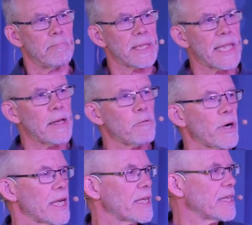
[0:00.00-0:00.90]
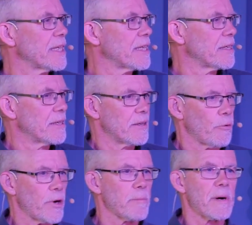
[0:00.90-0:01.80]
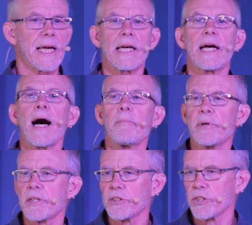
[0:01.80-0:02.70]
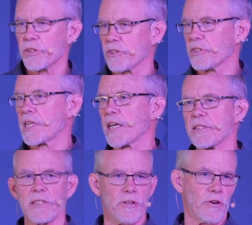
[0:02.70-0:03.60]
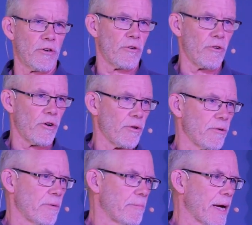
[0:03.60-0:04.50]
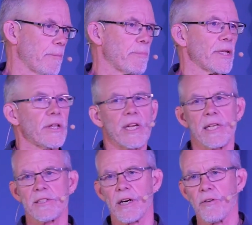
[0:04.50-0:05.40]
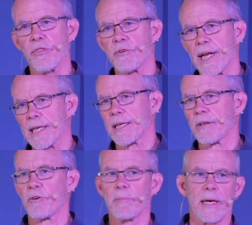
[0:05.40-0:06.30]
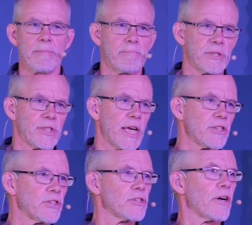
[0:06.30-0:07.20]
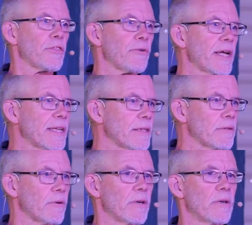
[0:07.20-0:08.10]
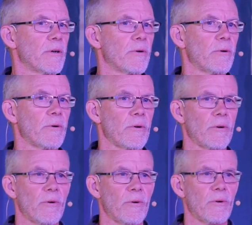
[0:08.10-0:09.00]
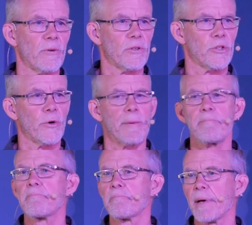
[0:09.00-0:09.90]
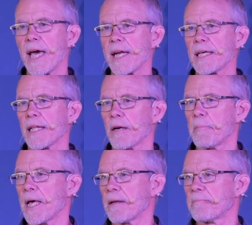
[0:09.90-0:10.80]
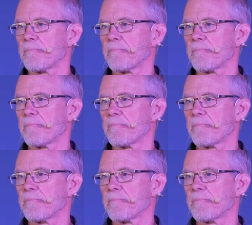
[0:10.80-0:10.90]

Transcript: But then when my competence is tested, or my abilities are threatened, or my possessions are threatened, do I panic a little bit?